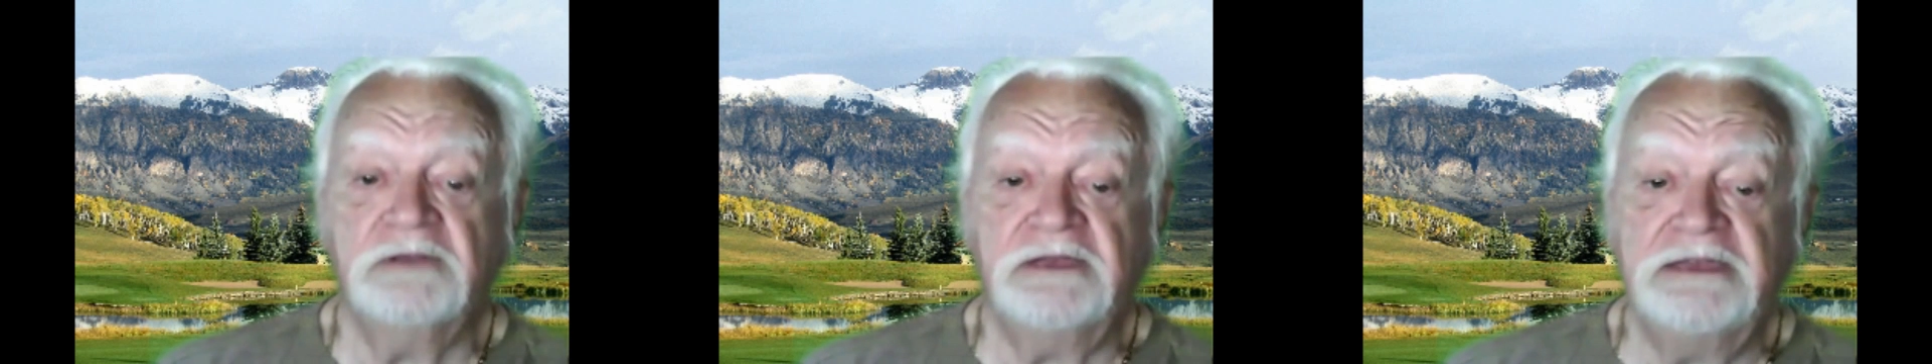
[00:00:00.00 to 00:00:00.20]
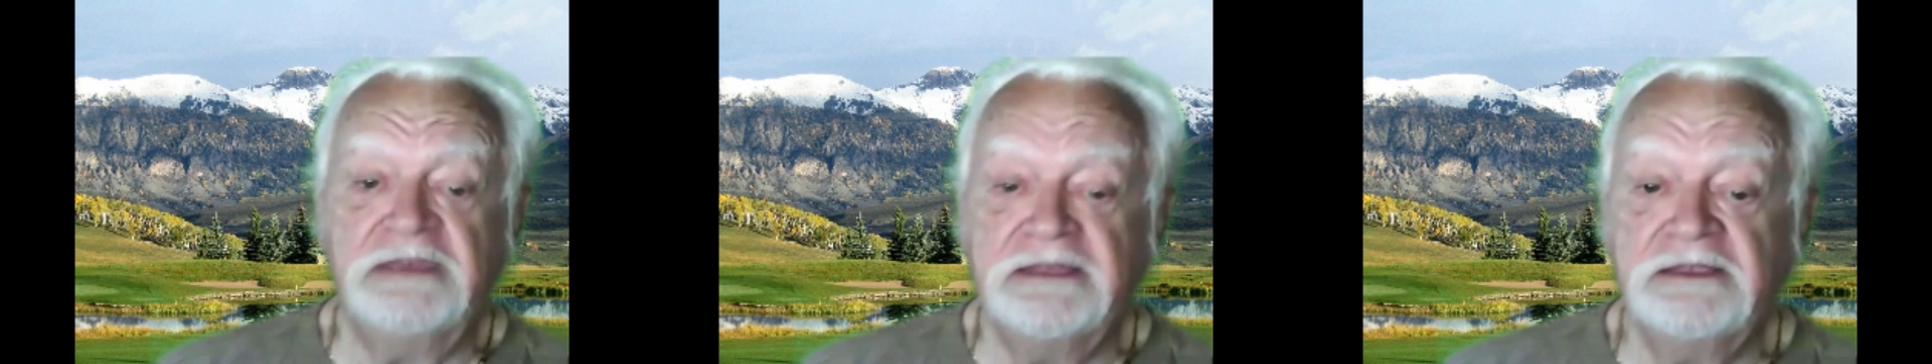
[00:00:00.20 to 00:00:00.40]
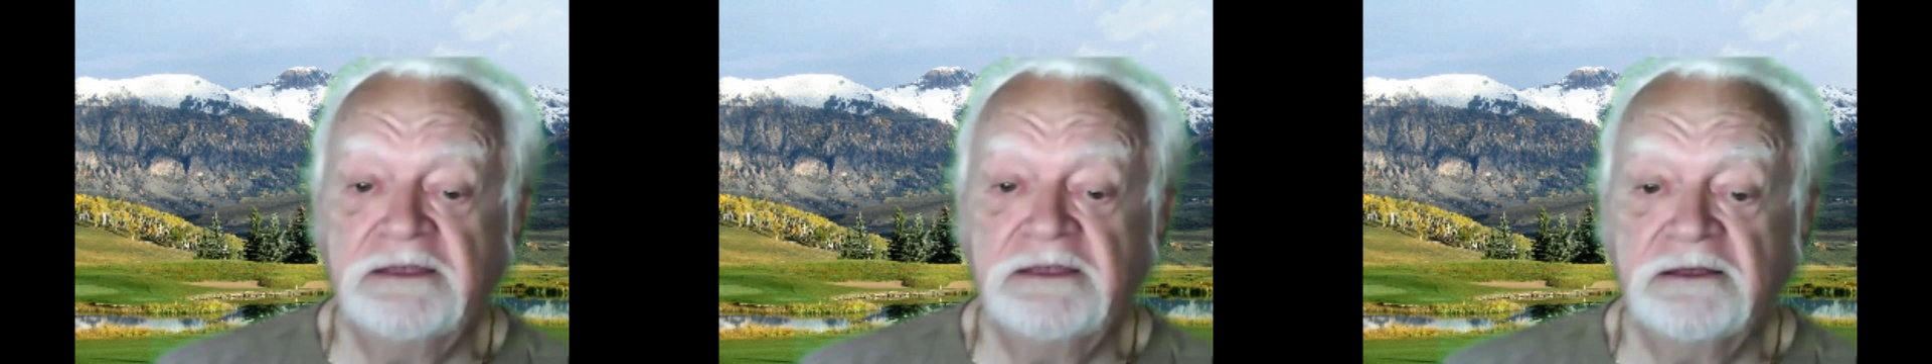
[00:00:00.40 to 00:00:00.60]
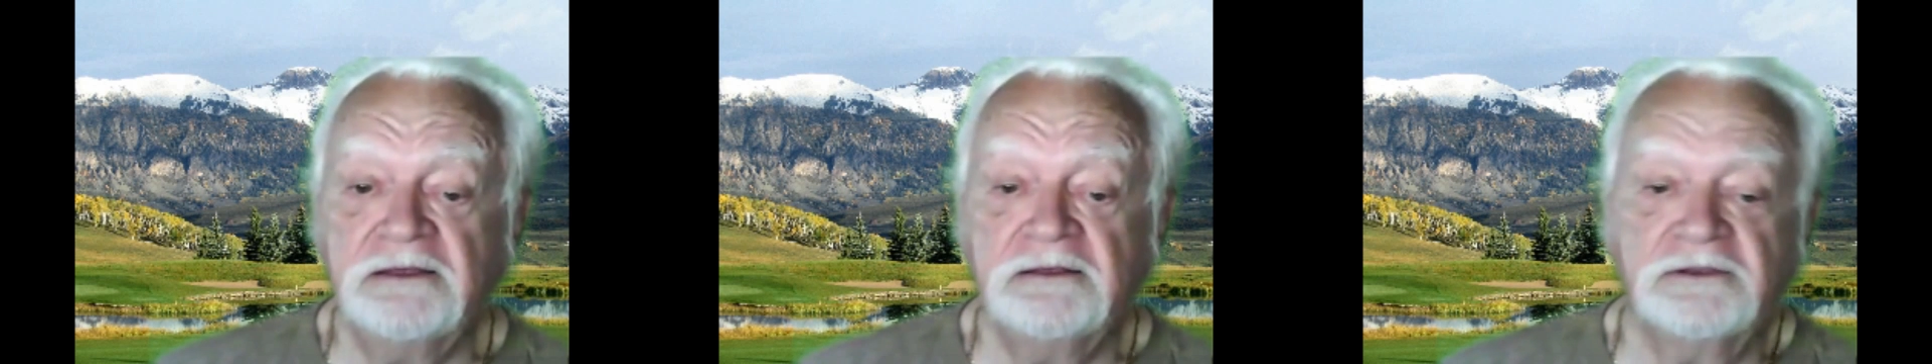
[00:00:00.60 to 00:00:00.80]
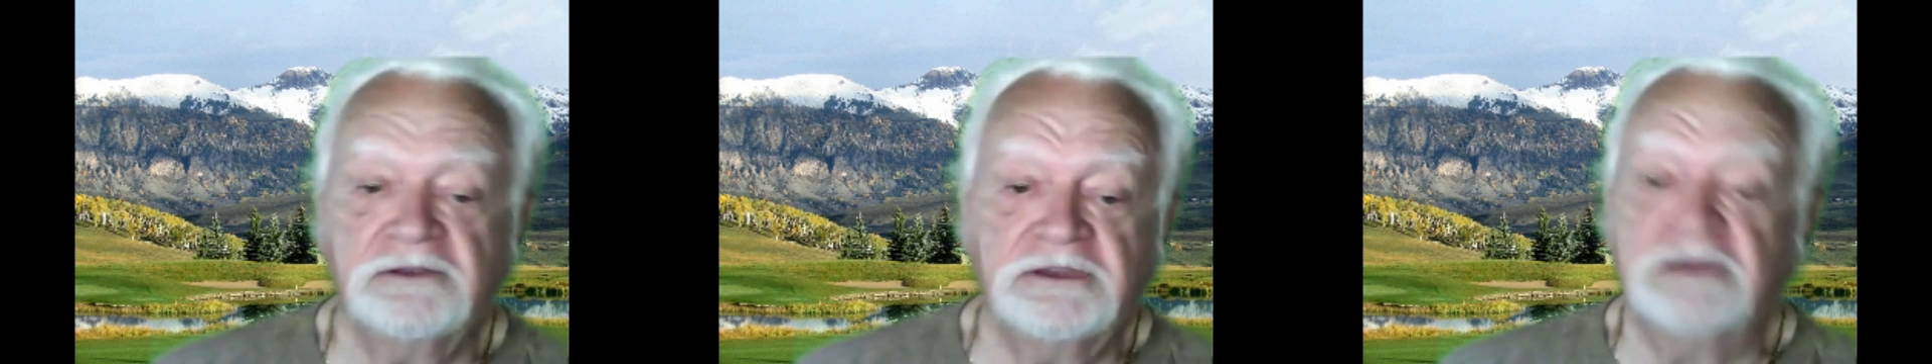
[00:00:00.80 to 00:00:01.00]
hitting
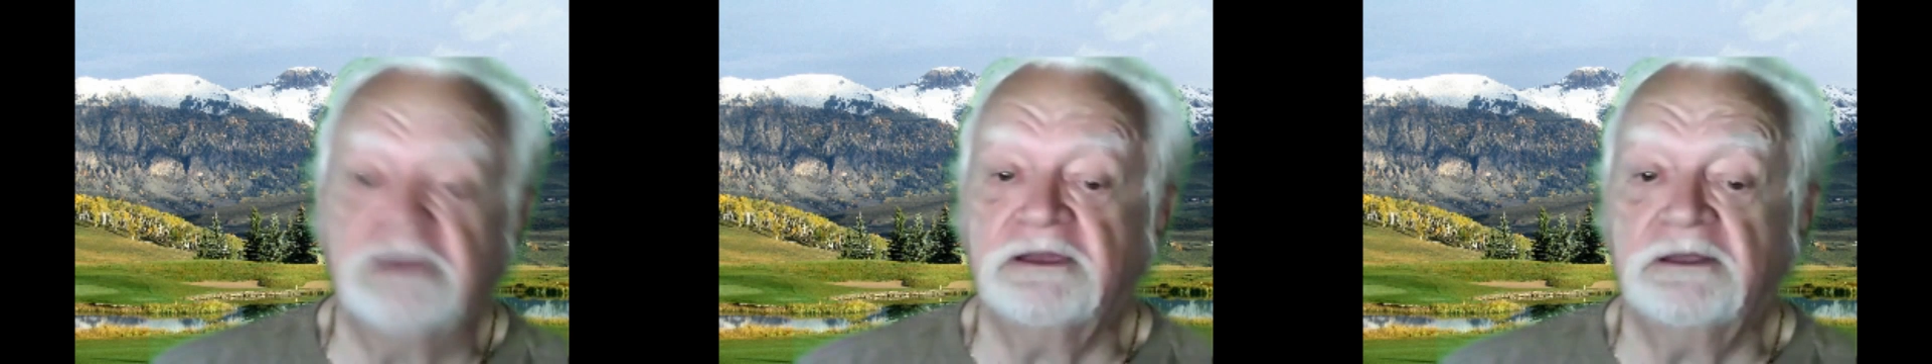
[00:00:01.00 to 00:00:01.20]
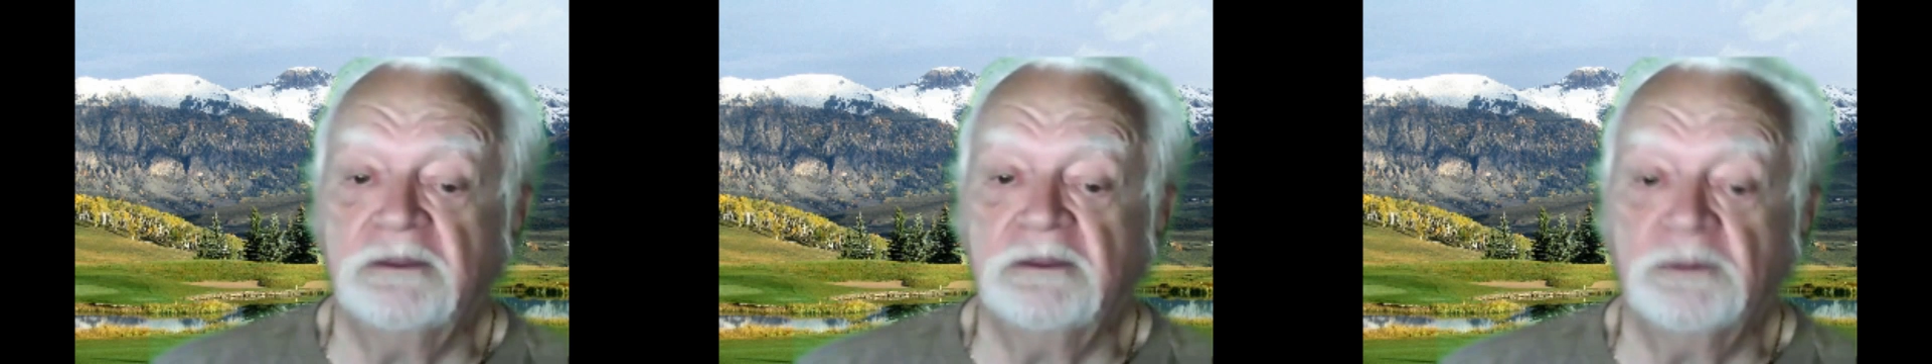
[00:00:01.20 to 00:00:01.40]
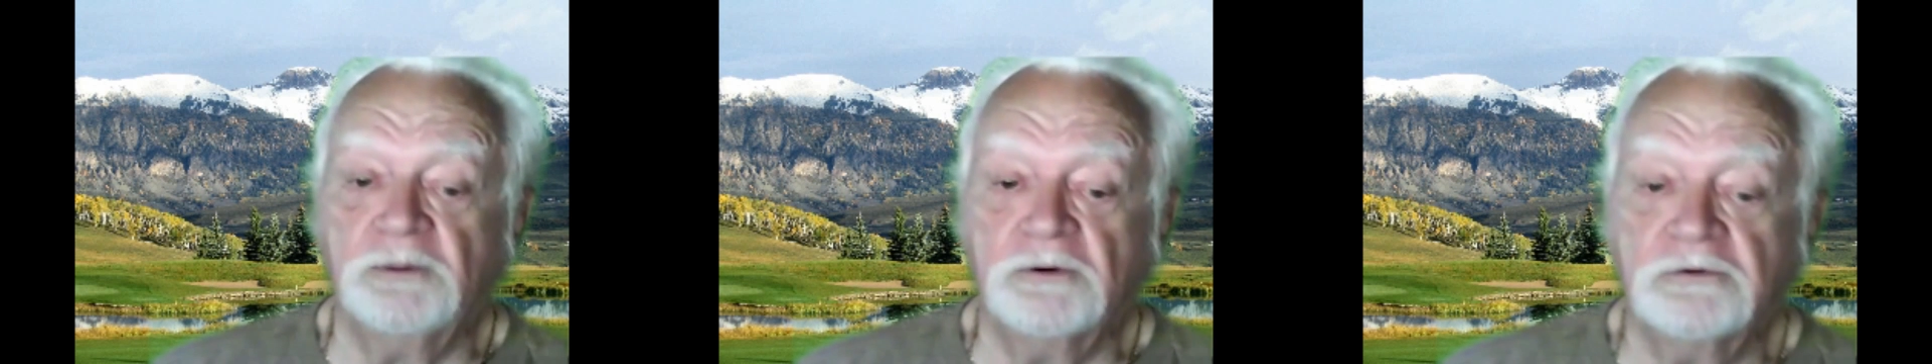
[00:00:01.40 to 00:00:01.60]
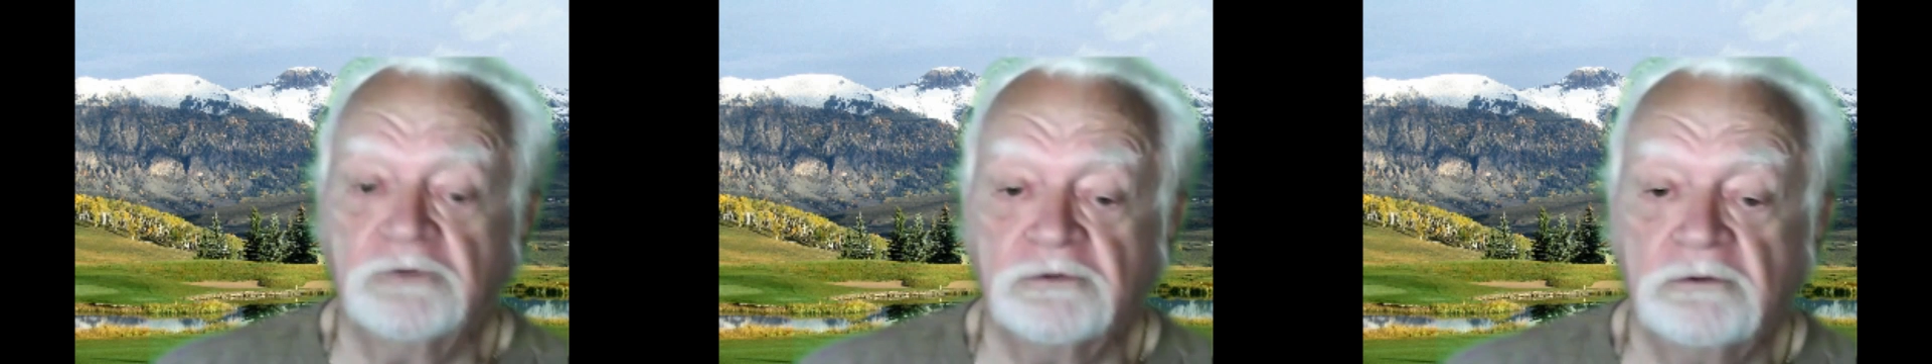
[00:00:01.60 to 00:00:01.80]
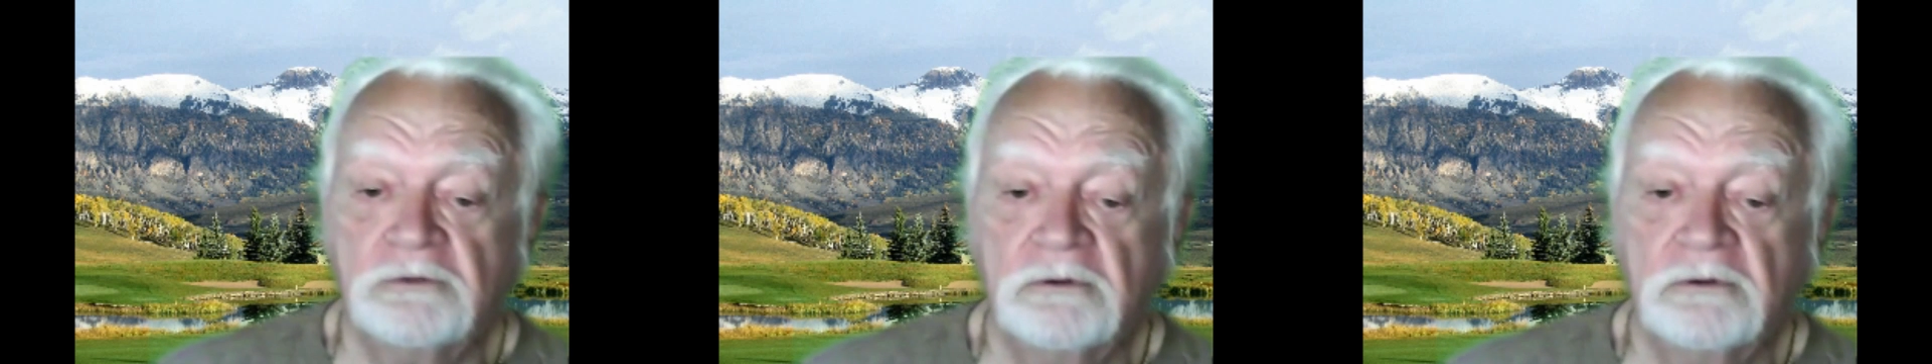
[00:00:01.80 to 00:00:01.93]
and kicking the person.